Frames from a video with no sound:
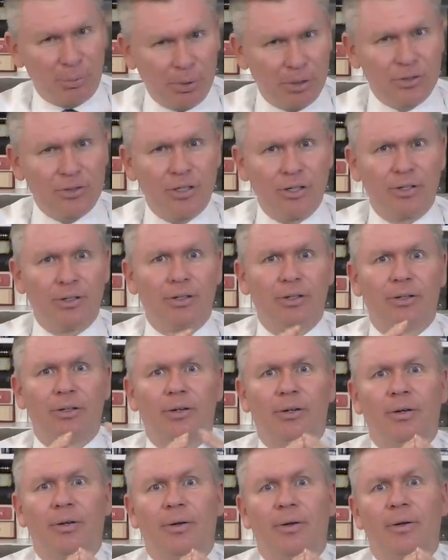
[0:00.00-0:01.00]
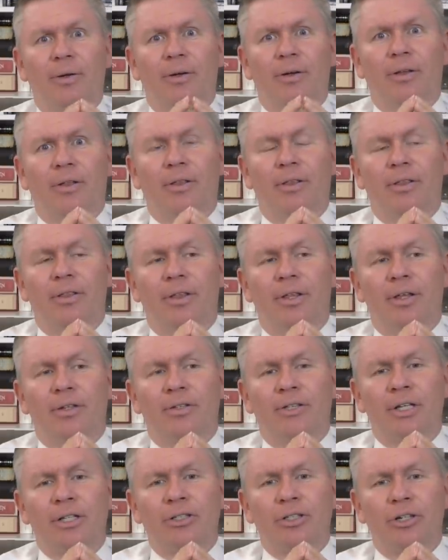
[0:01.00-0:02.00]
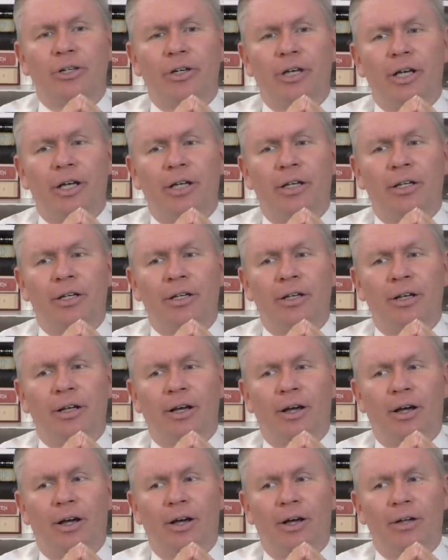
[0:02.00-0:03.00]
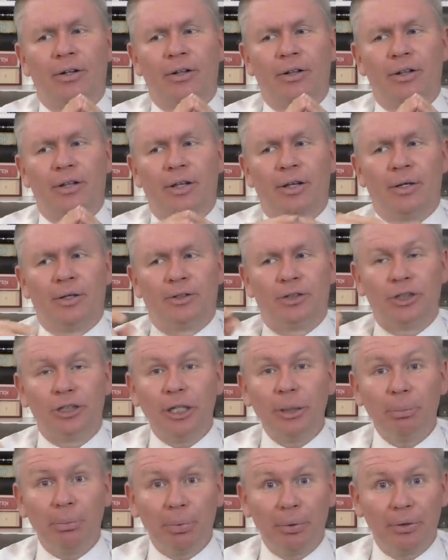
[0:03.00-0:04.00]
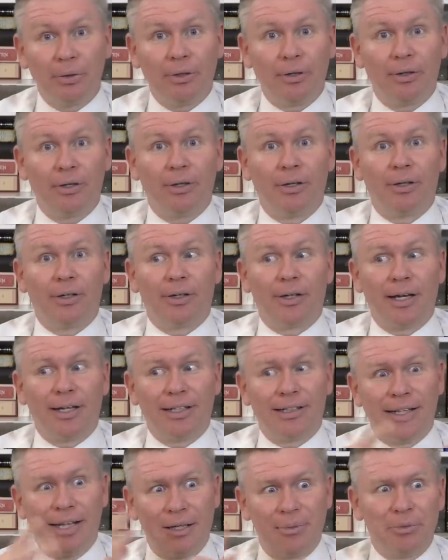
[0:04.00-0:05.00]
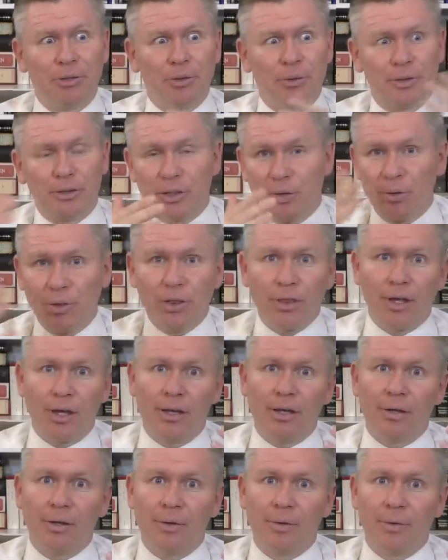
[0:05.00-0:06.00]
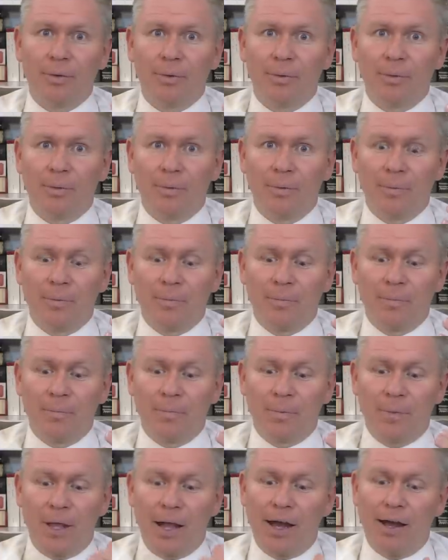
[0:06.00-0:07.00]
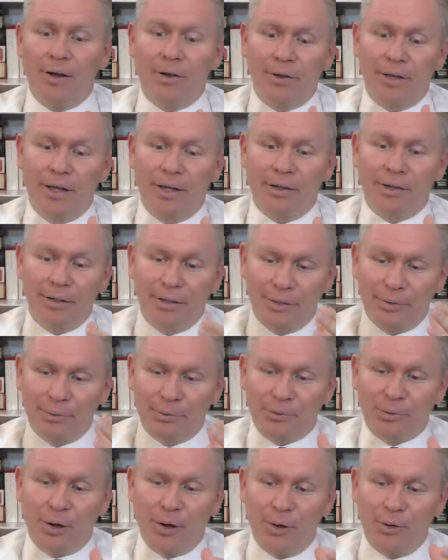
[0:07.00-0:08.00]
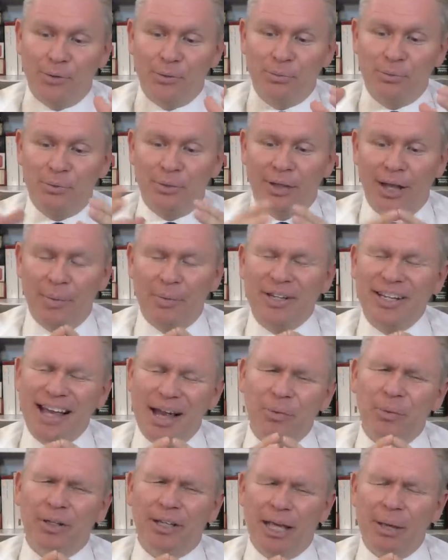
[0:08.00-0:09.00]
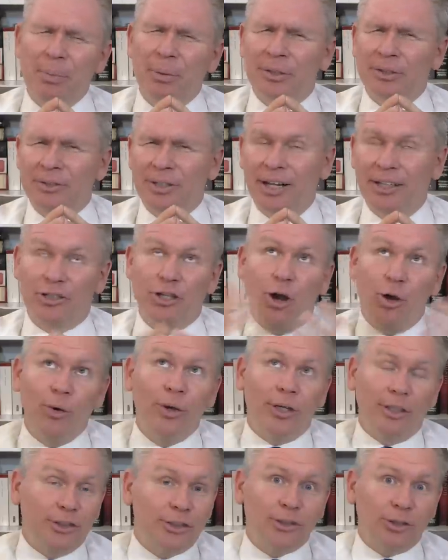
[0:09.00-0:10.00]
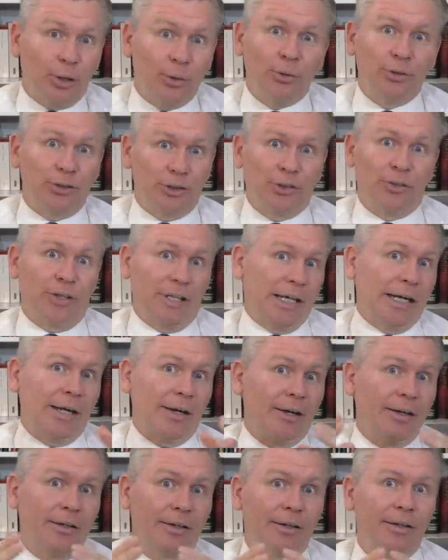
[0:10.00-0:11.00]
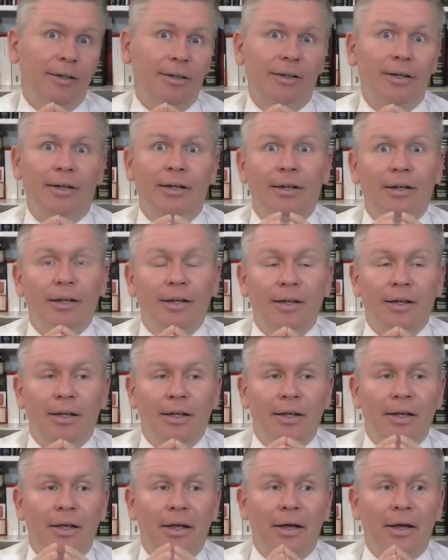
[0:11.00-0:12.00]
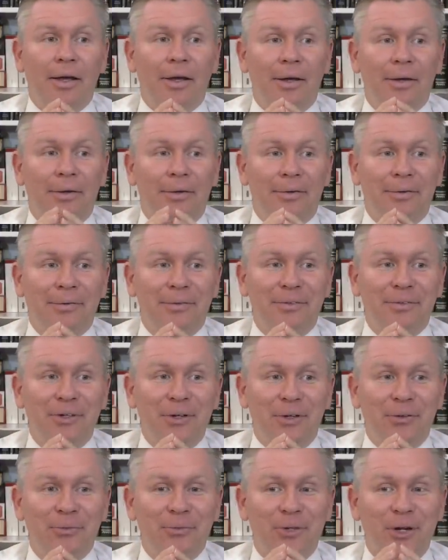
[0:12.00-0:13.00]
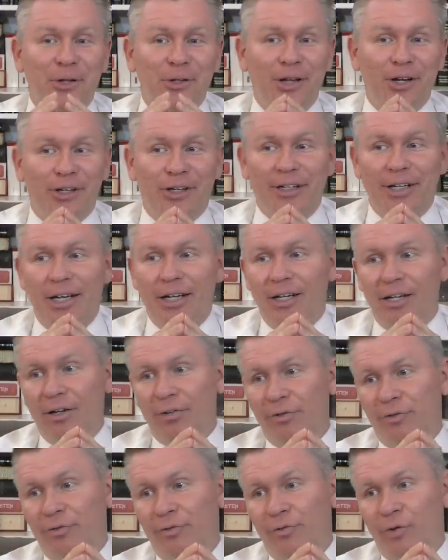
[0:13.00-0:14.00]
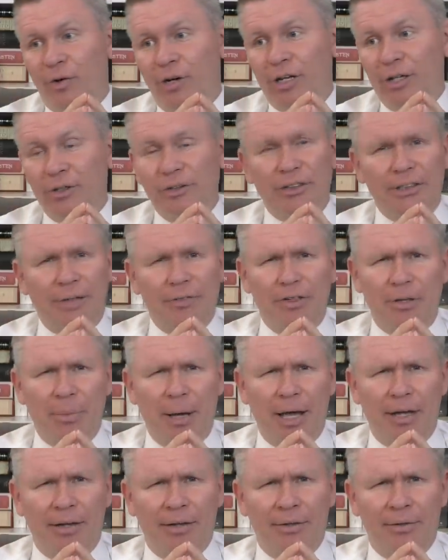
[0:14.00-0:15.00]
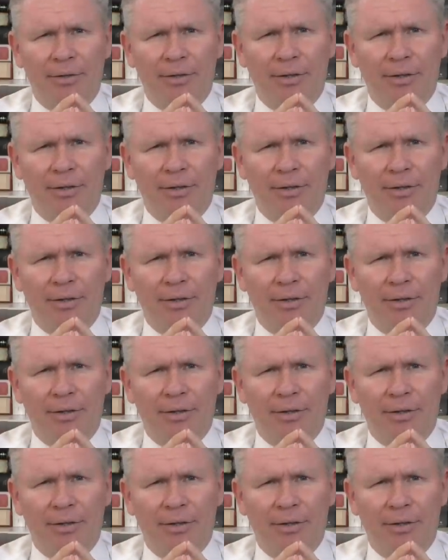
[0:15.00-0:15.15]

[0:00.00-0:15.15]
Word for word: prisoner. The centurion on the ship kind of let him do his own thing. Now, here in Rome, I mean, yeah, we'll keep a, a token soldier there. Uh, no, no longer needing a 470 man